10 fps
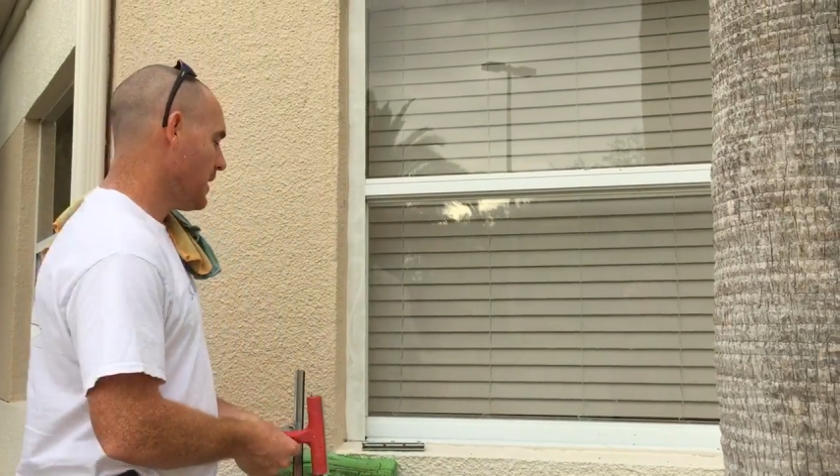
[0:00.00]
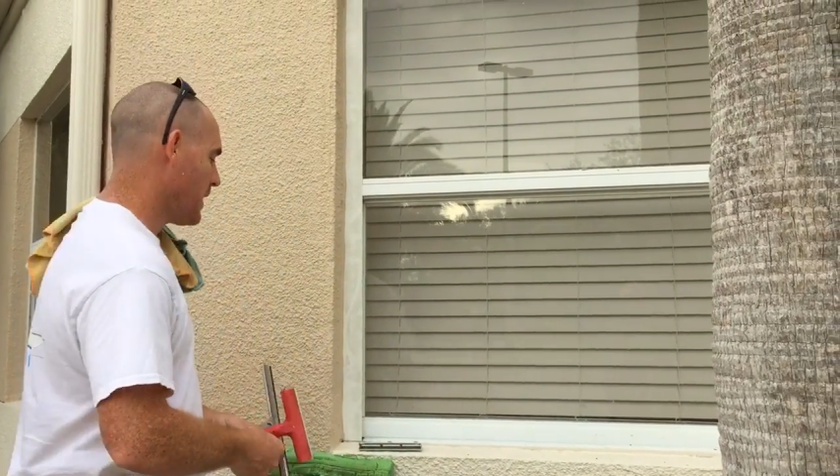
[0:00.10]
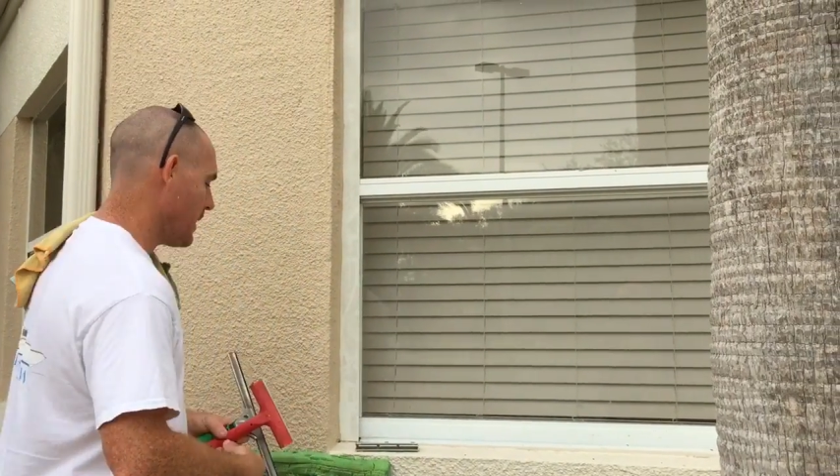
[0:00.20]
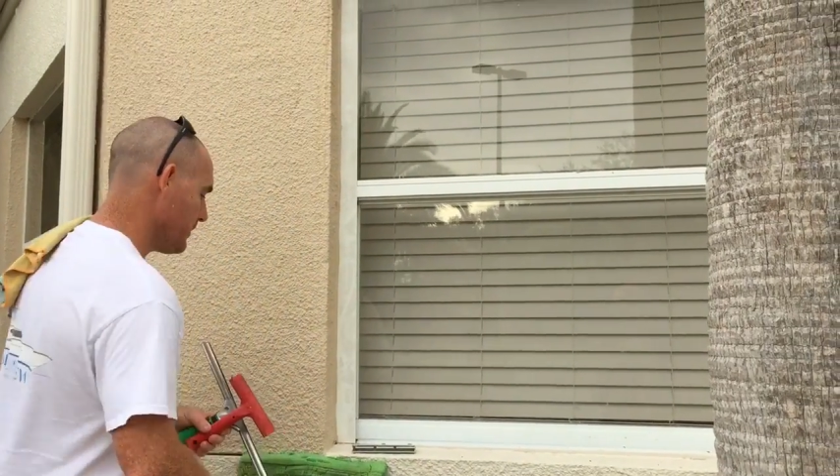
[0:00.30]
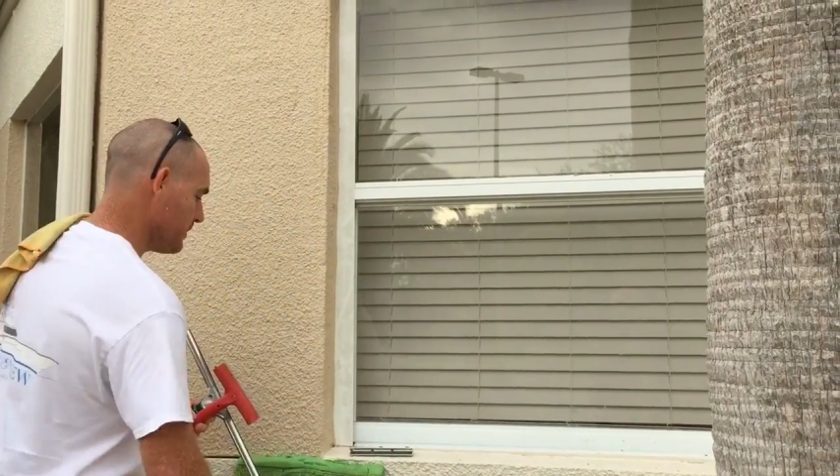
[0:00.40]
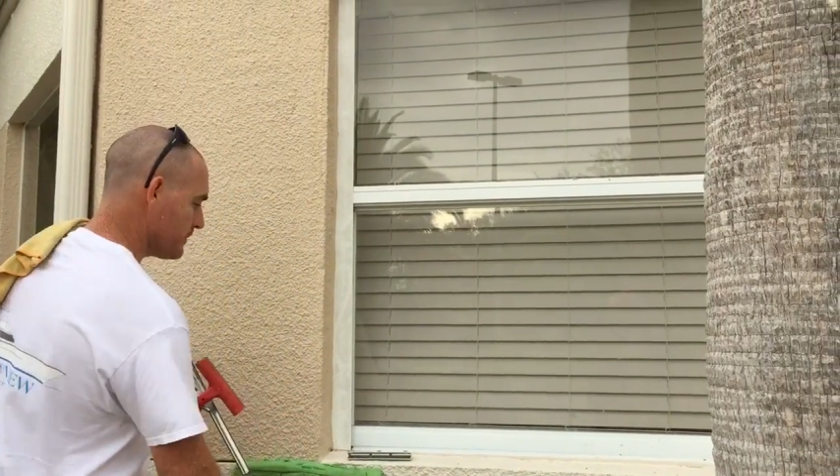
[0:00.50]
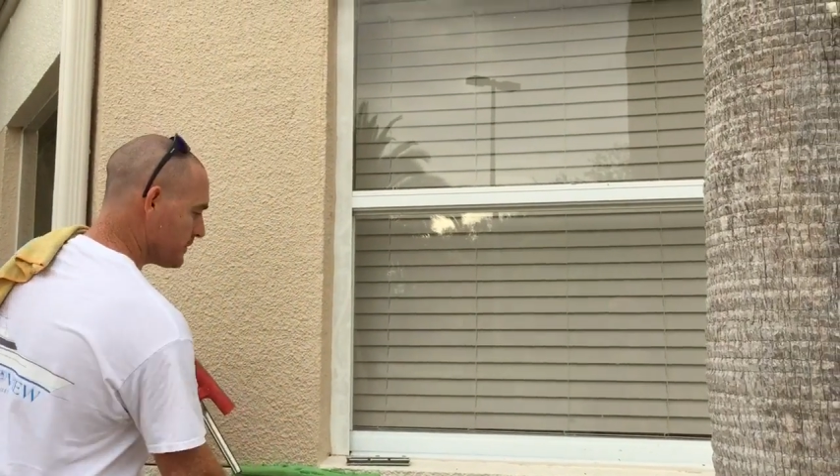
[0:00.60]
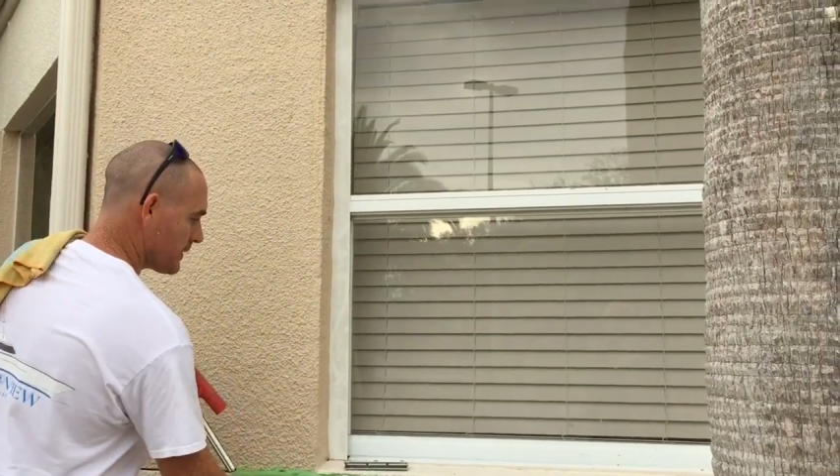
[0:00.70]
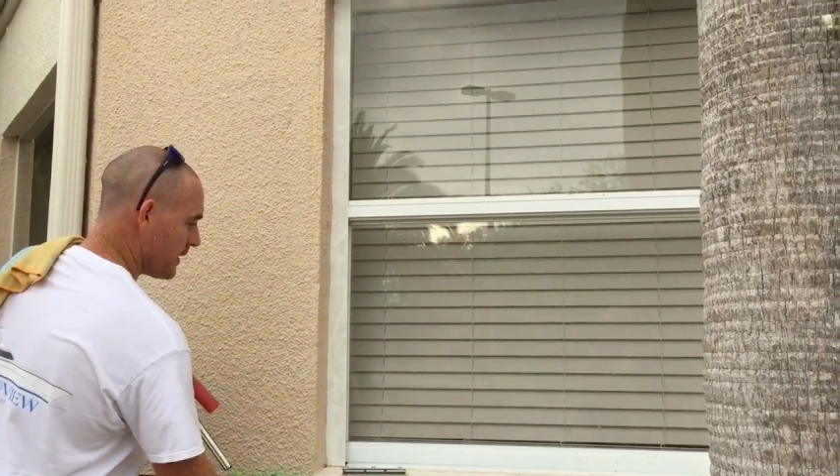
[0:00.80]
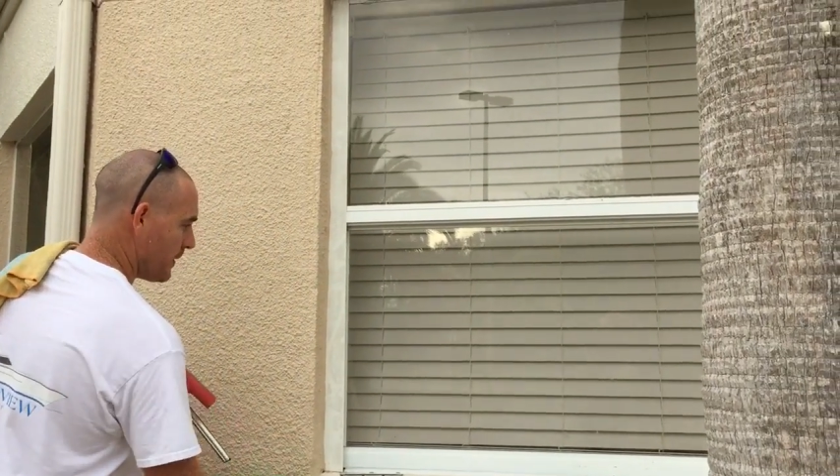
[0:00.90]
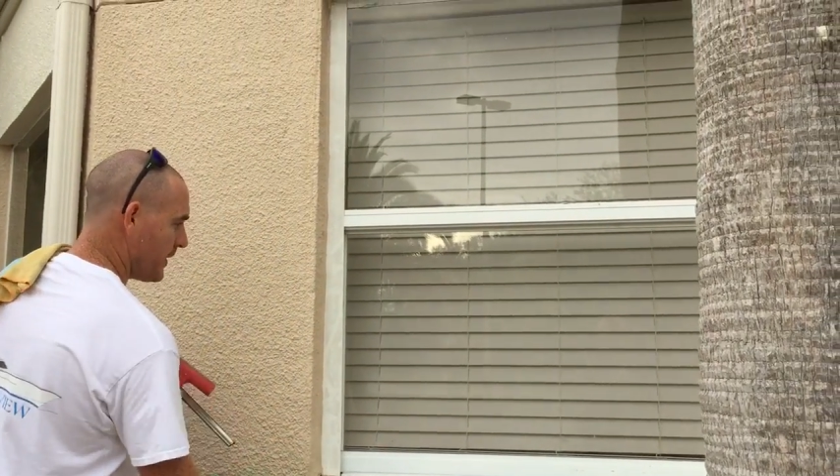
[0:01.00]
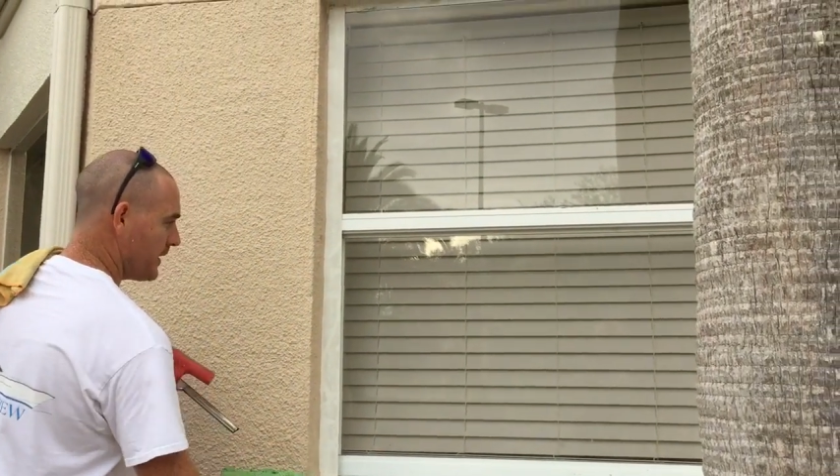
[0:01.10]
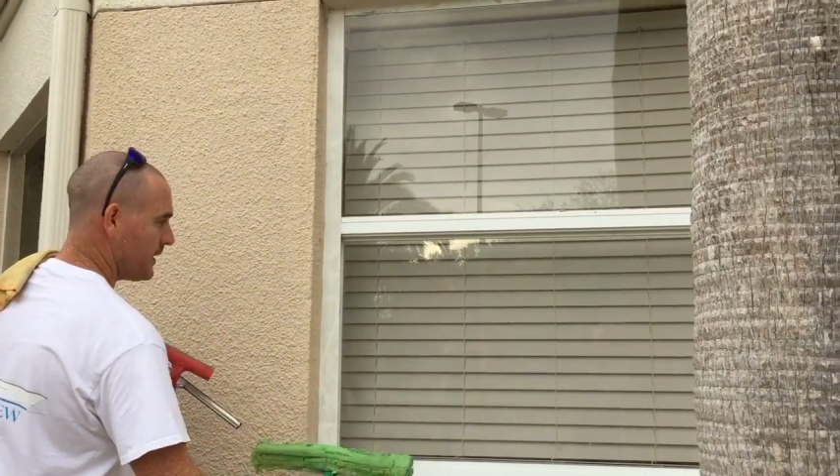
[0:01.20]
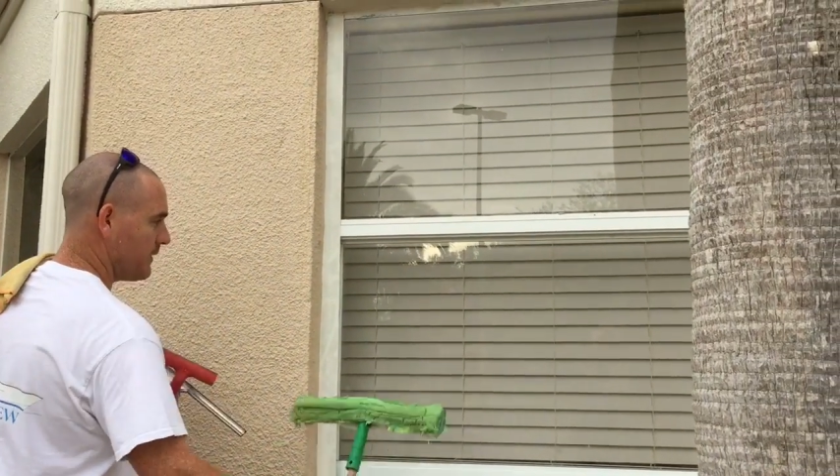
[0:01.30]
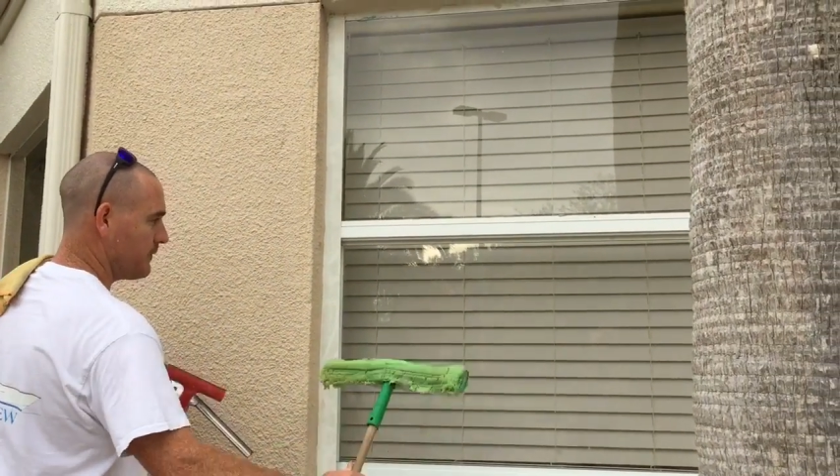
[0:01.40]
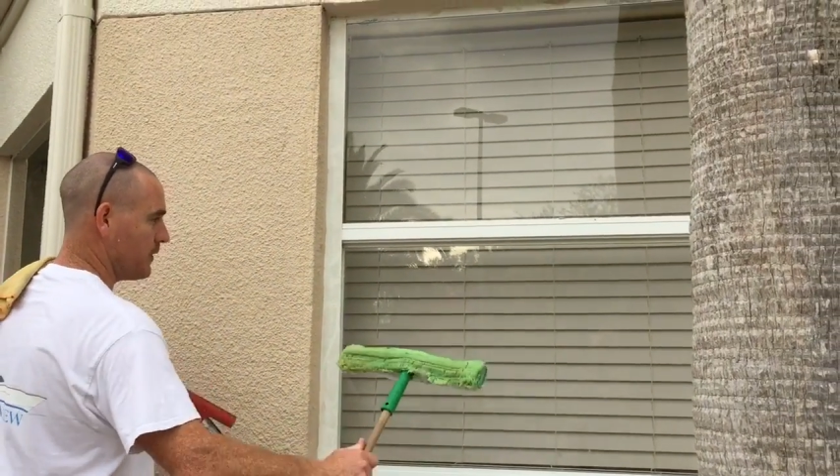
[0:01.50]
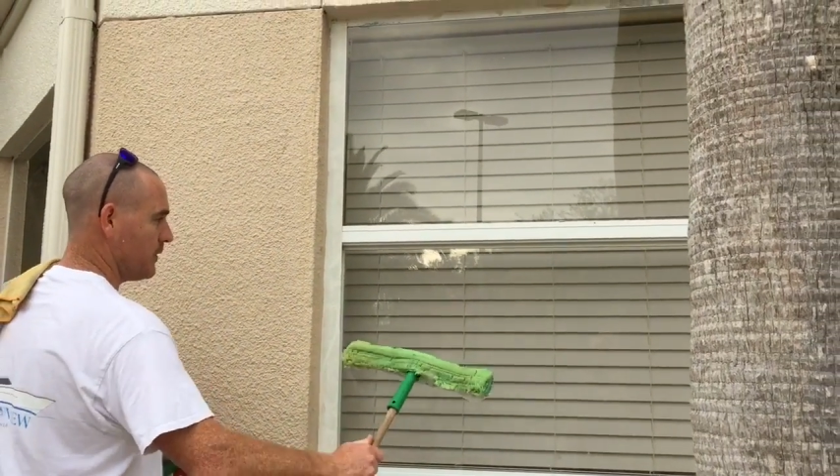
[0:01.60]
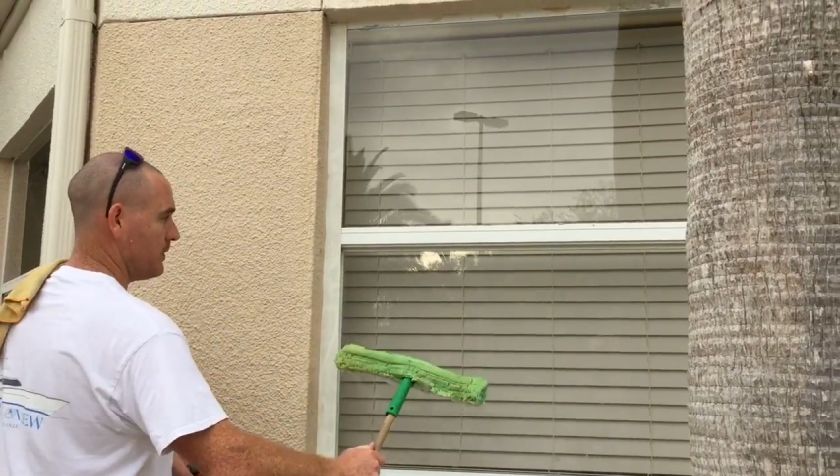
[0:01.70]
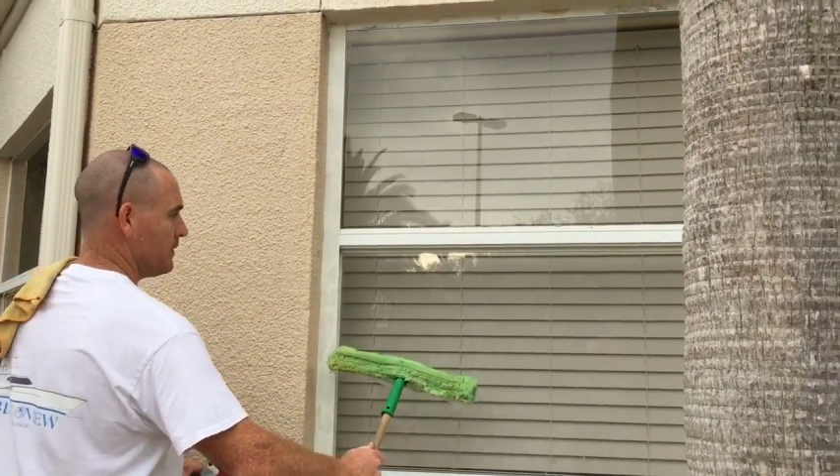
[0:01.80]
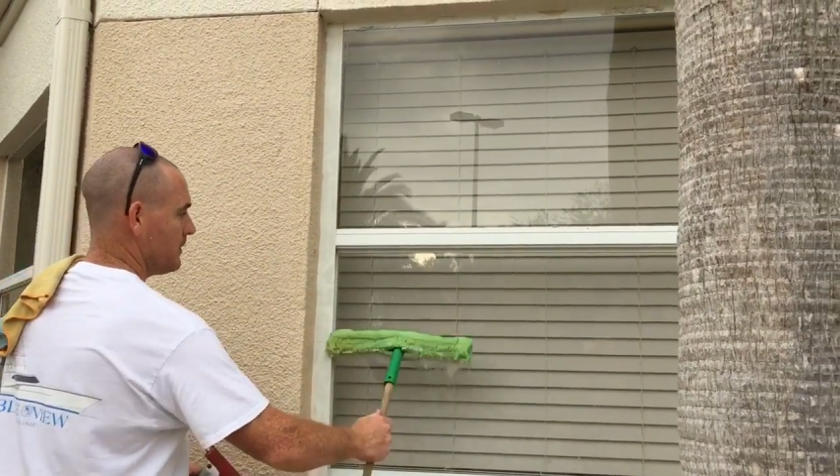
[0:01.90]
Um, might not have told